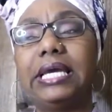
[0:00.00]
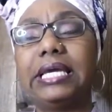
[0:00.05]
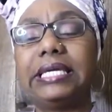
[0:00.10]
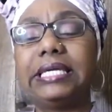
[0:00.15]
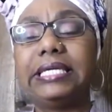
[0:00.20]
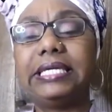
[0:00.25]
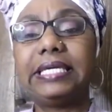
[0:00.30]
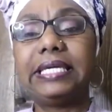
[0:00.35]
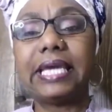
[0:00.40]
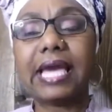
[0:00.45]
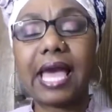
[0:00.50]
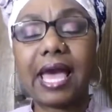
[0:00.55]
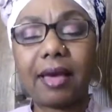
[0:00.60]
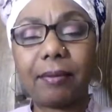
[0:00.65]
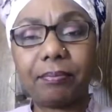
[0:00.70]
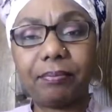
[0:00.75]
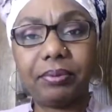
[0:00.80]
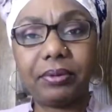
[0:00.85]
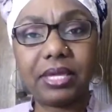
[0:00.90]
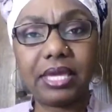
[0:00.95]

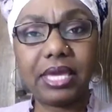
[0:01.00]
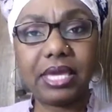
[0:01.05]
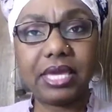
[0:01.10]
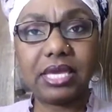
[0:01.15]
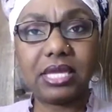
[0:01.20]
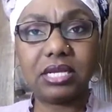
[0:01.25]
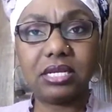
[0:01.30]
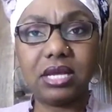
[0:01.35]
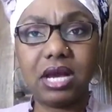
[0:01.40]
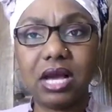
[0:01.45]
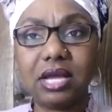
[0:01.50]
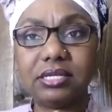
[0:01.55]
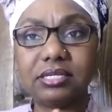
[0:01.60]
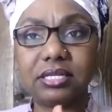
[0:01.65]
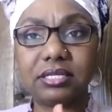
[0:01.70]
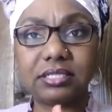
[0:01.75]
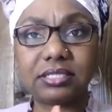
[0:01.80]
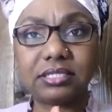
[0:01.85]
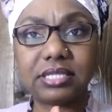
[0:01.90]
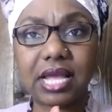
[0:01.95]
gap in
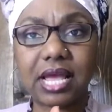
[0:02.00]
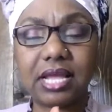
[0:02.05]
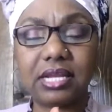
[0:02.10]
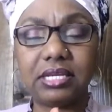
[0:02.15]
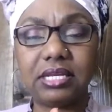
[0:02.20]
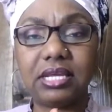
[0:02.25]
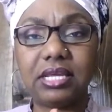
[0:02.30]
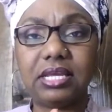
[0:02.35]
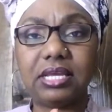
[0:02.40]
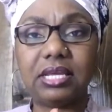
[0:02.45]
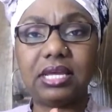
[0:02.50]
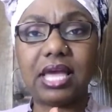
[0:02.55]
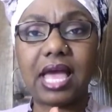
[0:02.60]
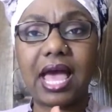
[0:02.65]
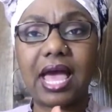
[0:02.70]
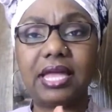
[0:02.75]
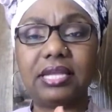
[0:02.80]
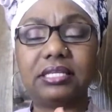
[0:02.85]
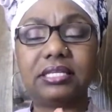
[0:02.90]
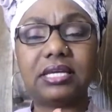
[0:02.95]
understanding
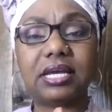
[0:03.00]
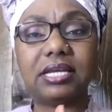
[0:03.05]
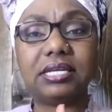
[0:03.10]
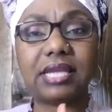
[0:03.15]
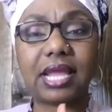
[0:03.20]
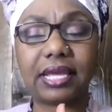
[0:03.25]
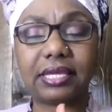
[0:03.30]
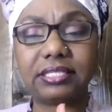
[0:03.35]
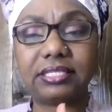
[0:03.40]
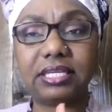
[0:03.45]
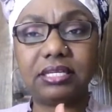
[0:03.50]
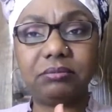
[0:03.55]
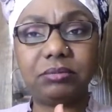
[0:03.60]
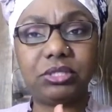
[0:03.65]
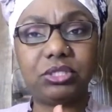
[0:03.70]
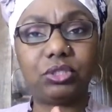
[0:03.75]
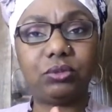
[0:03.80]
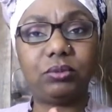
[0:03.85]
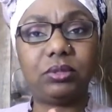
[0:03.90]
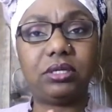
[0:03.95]
and connecting
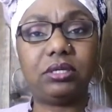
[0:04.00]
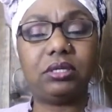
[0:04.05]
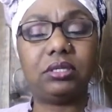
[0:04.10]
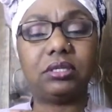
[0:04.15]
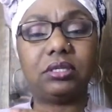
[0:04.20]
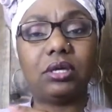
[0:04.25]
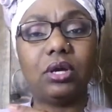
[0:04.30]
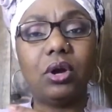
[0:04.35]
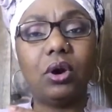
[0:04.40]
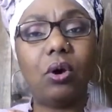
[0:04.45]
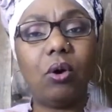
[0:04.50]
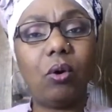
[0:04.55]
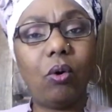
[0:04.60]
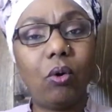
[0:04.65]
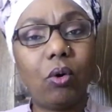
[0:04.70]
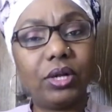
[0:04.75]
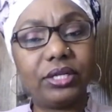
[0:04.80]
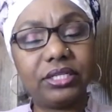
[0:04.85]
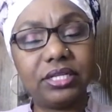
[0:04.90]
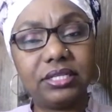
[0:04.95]
between
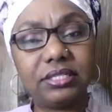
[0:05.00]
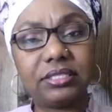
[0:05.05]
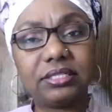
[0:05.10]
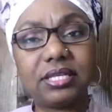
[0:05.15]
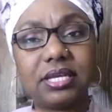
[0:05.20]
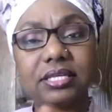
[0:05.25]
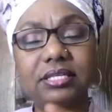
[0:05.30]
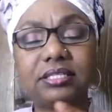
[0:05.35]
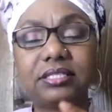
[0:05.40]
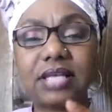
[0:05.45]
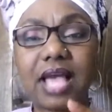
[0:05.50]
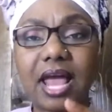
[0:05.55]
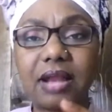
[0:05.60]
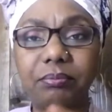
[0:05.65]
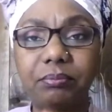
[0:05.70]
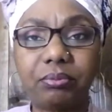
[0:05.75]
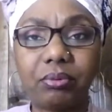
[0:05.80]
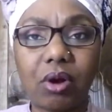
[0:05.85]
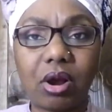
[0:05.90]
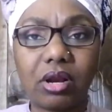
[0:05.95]
audiences
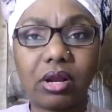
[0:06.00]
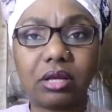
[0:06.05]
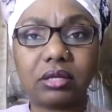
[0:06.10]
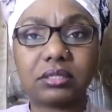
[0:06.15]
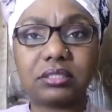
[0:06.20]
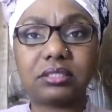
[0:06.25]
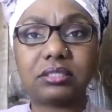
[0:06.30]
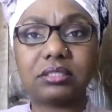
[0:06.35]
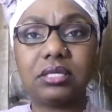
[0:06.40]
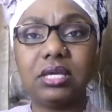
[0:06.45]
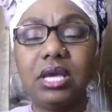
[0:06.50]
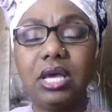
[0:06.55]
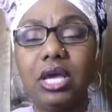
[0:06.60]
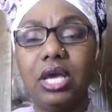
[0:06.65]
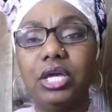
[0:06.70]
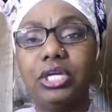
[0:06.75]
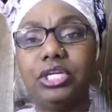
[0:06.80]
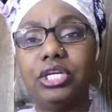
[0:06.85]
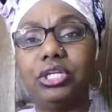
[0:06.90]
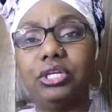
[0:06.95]
and products.
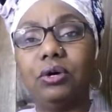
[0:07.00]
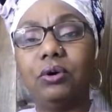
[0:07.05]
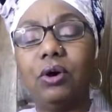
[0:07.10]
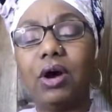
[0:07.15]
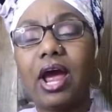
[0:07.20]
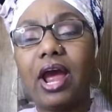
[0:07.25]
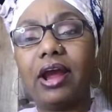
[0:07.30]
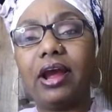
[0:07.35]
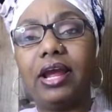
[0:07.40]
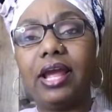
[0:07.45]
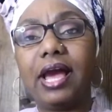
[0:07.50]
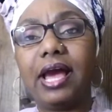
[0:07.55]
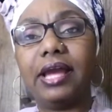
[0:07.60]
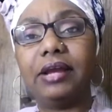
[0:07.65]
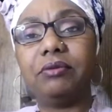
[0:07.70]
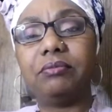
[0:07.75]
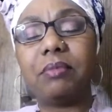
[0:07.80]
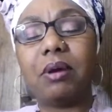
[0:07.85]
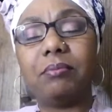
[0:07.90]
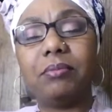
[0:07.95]
I
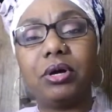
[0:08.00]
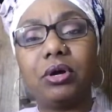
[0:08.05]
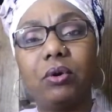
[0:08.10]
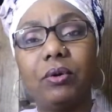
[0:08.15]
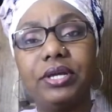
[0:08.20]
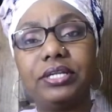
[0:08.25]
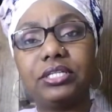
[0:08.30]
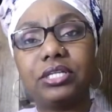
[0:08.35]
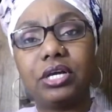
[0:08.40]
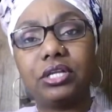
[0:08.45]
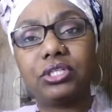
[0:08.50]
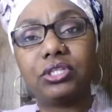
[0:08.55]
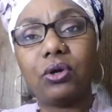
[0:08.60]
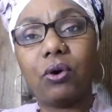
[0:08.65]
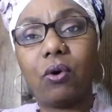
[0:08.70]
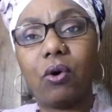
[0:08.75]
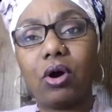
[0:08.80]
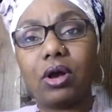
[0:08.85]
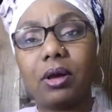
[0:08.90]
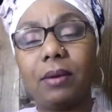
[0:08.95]
remember going to a
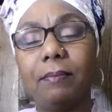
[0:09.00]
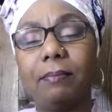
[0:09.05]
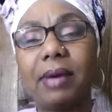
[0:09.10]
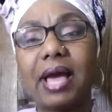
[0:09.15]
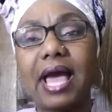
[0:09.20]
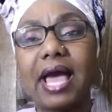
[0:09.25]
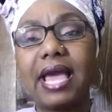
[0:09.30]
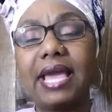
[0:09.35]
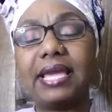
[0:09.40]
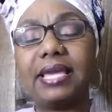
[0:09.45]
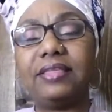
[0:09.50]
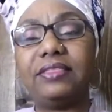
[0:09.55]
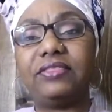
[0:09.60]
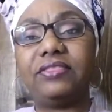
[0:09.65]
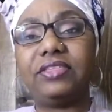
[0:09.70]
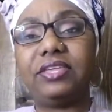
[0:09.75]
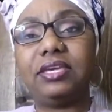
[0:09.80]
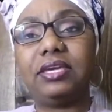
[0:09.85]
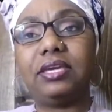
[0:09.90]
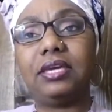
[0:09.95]
talk by
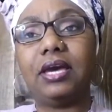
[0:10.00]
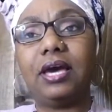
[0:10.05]
the